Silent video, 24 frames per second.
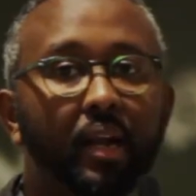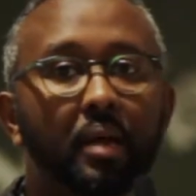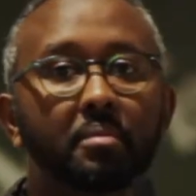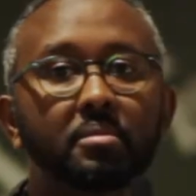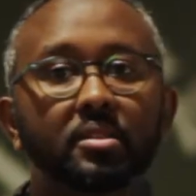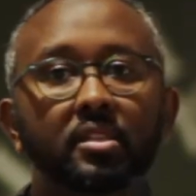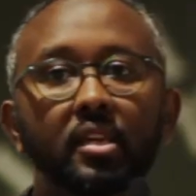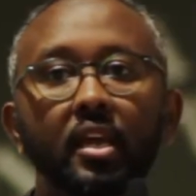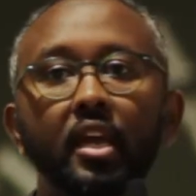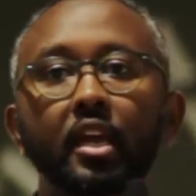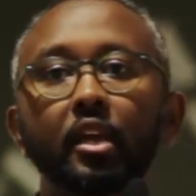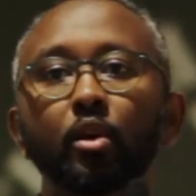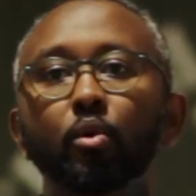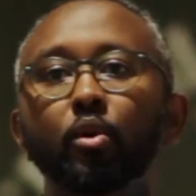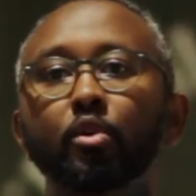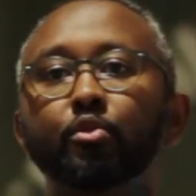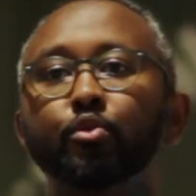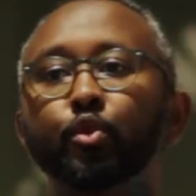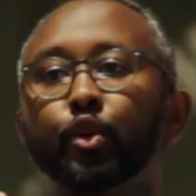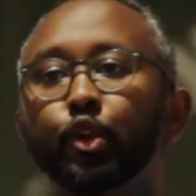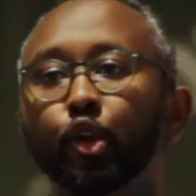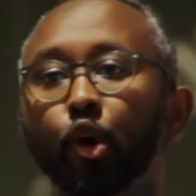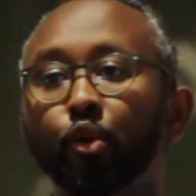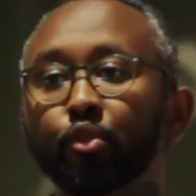but I'm saying
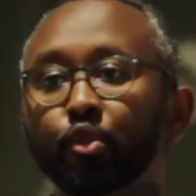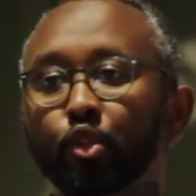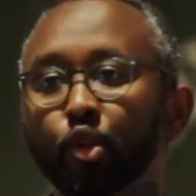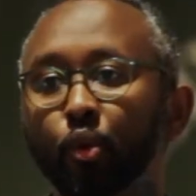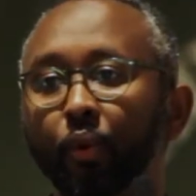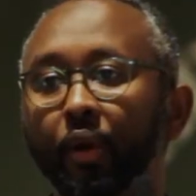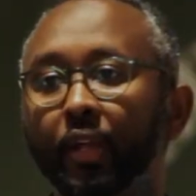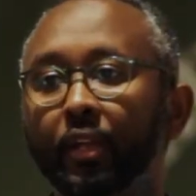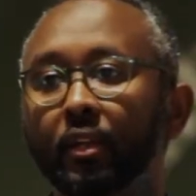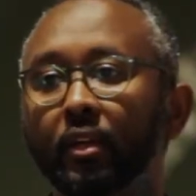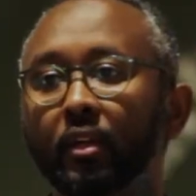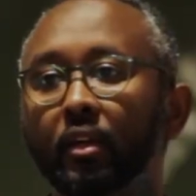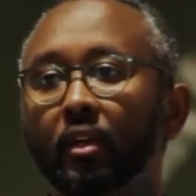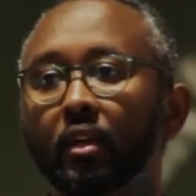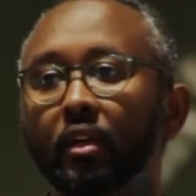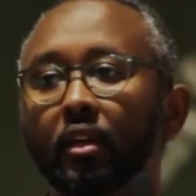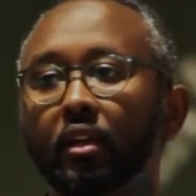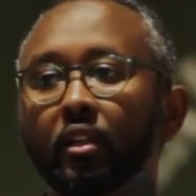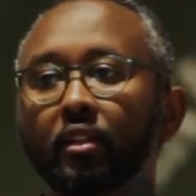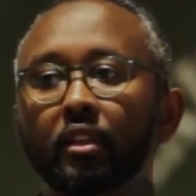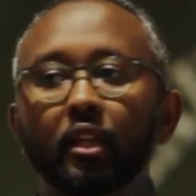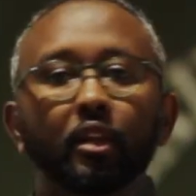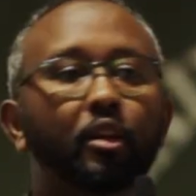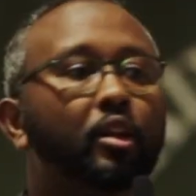if we don't do it,
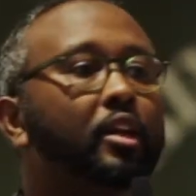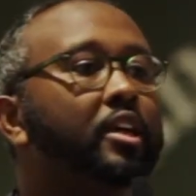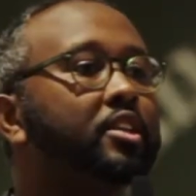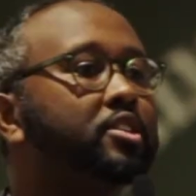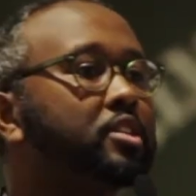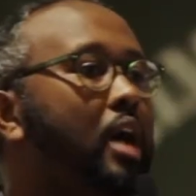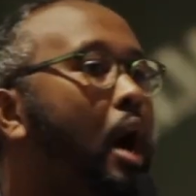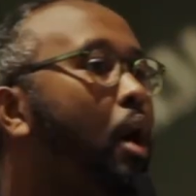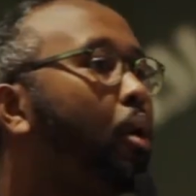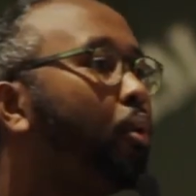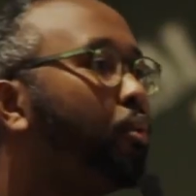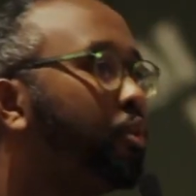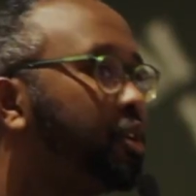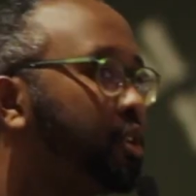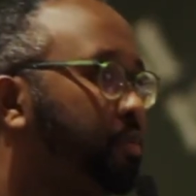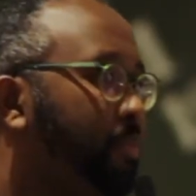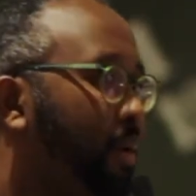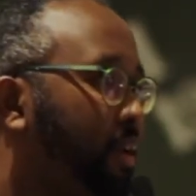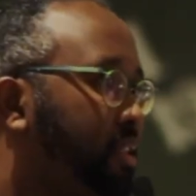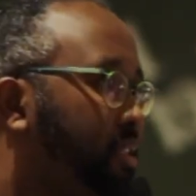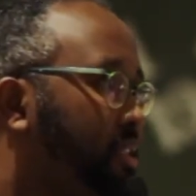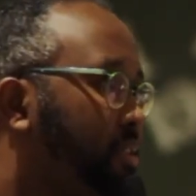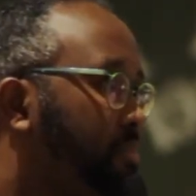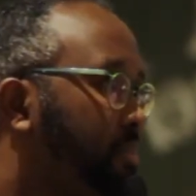then it's our
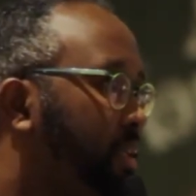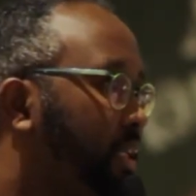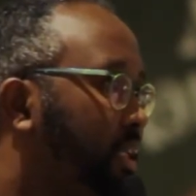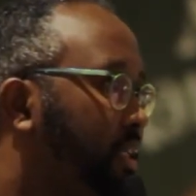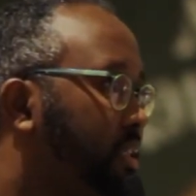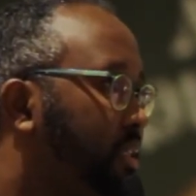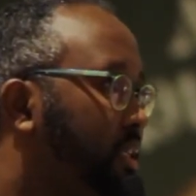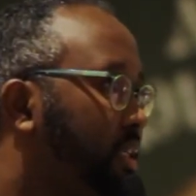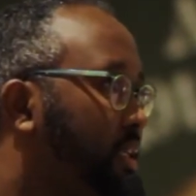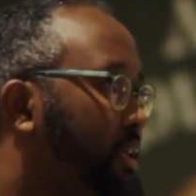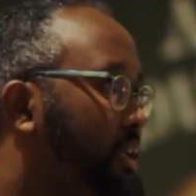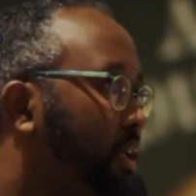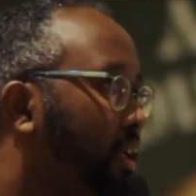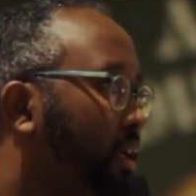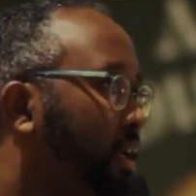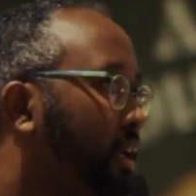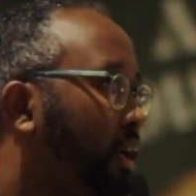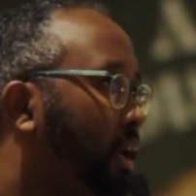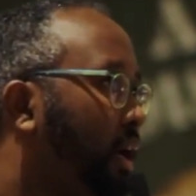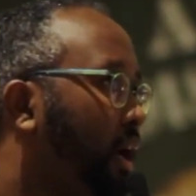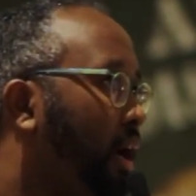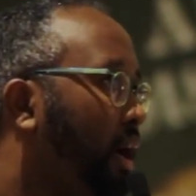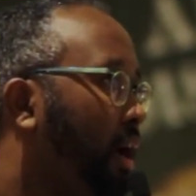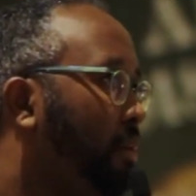responsibility,
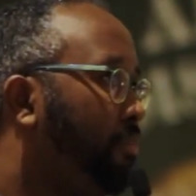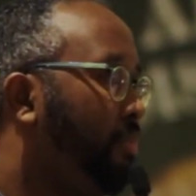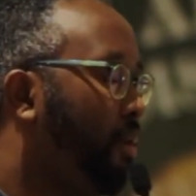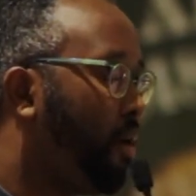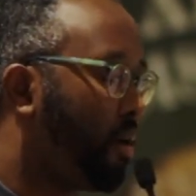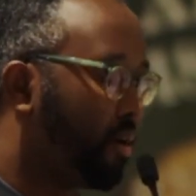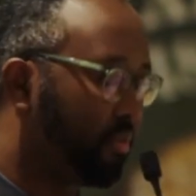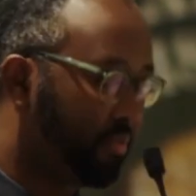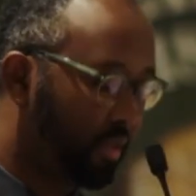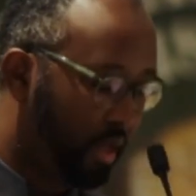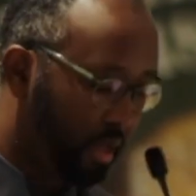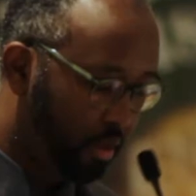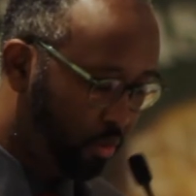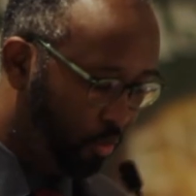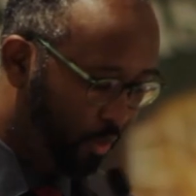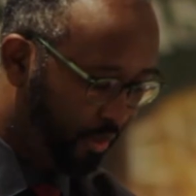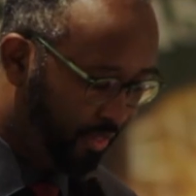part of that.